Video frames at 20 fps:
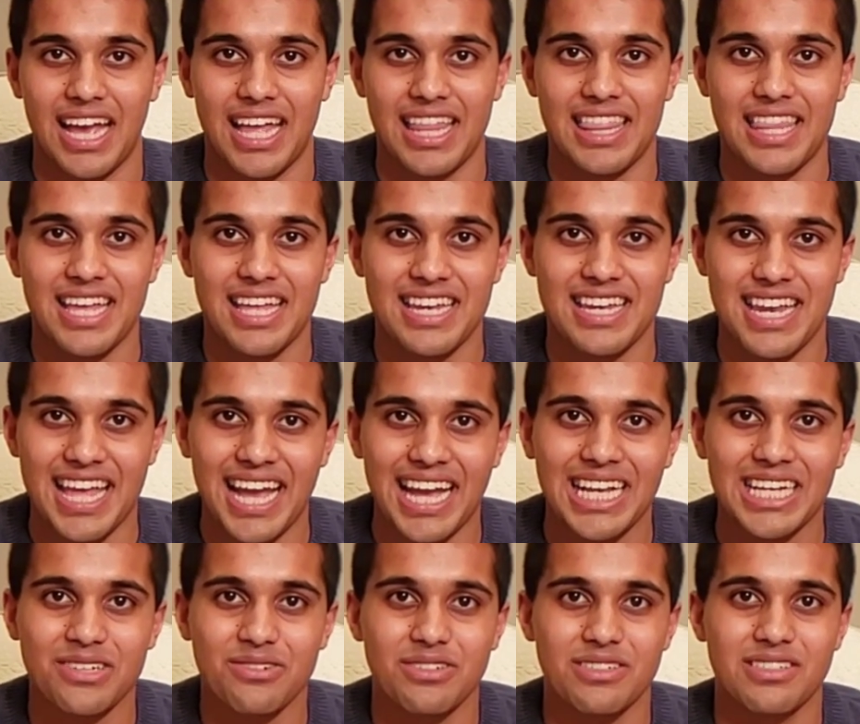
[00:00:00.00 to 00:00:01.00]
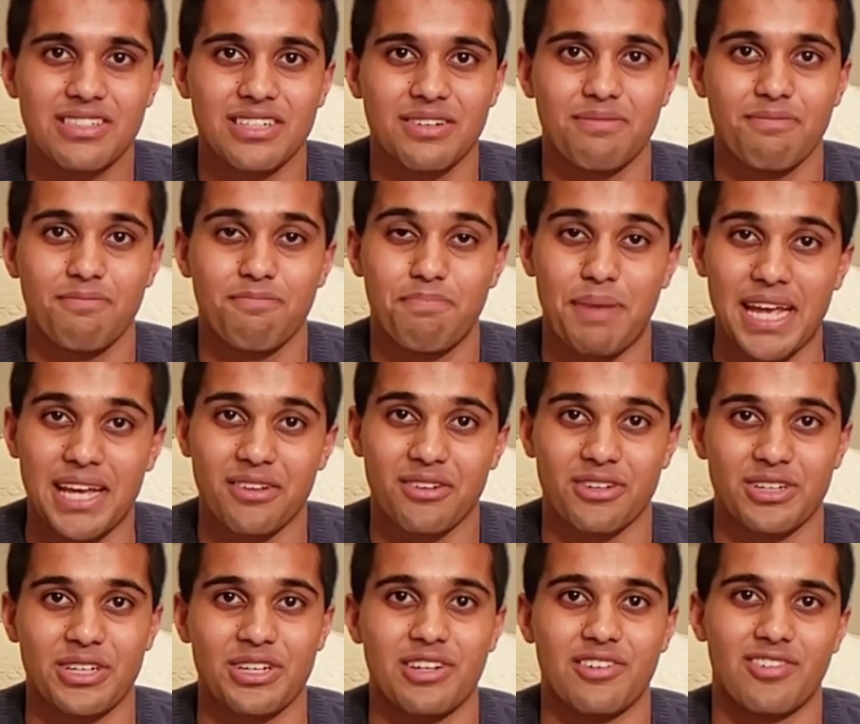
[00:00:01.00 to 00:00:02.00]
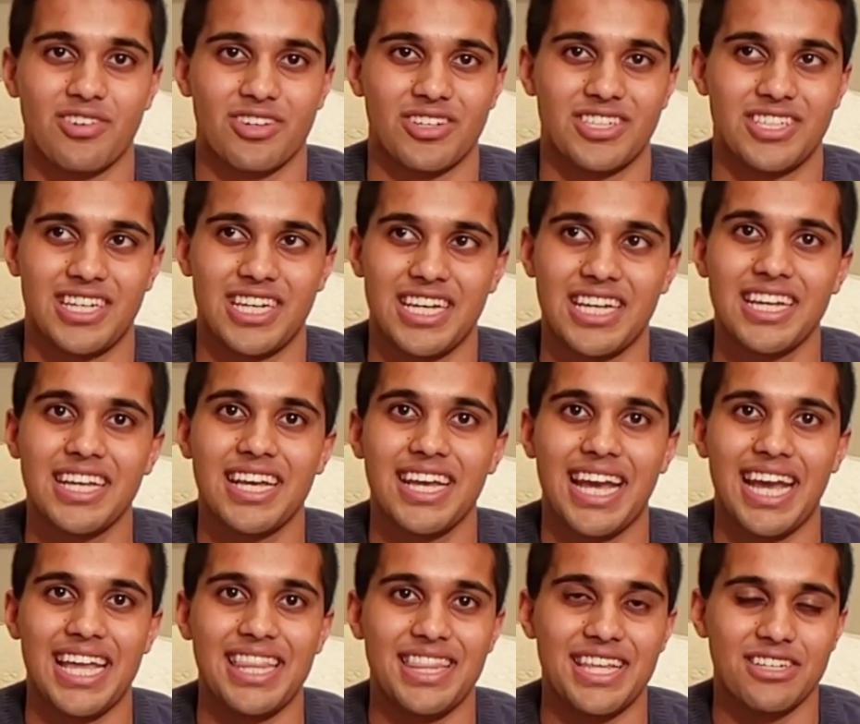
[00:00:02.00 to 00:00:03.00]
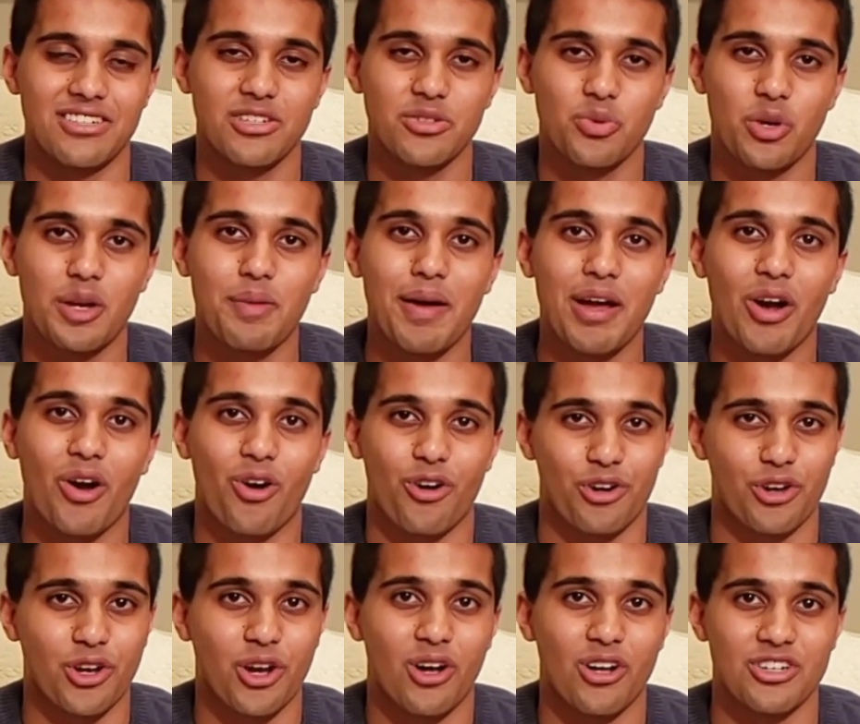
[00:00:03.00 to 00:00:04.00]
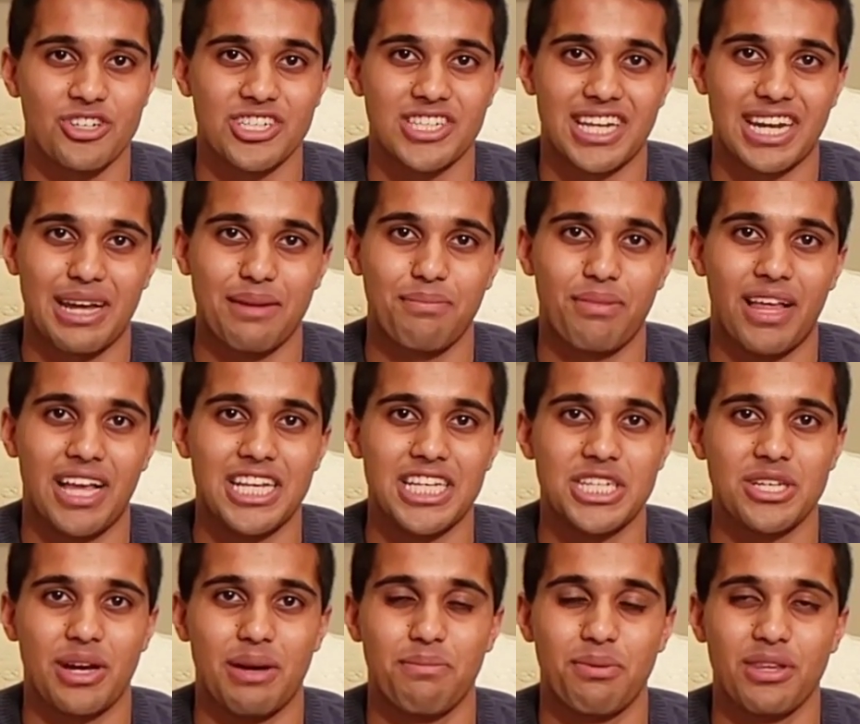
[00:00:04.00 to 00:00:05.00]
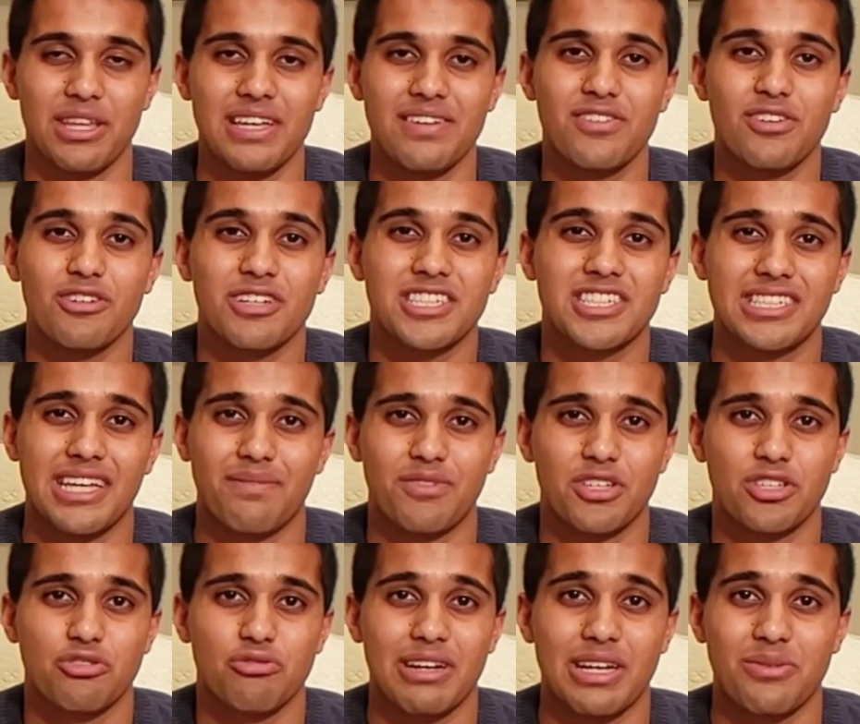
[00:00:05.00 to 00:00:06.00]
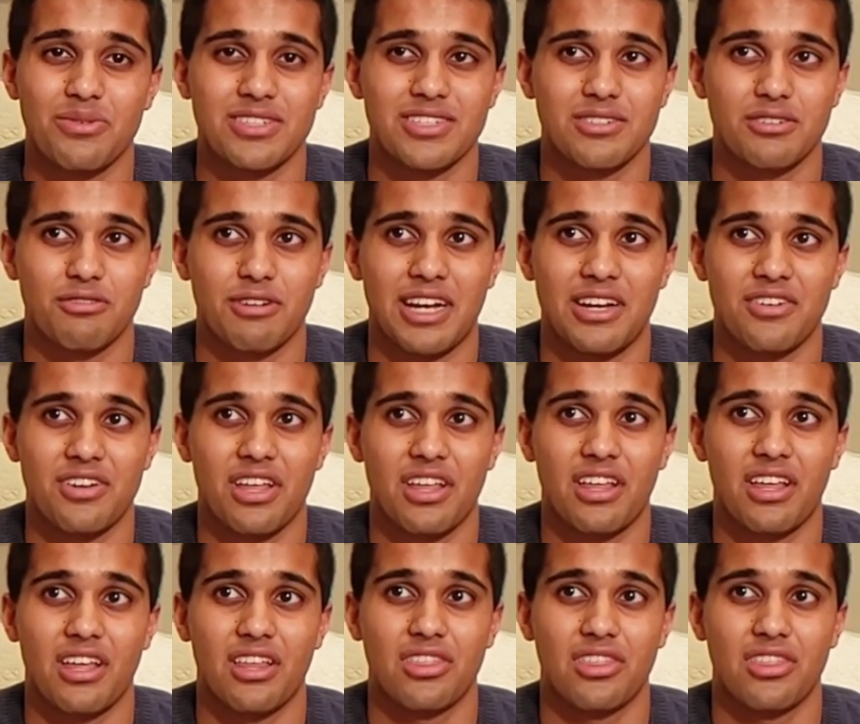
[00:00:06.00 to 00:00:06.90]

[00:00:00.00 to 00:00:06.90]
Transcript: And then next was the Baylor University. And this was one of my harder colleges that I applied to. I believe their acceptance rate was around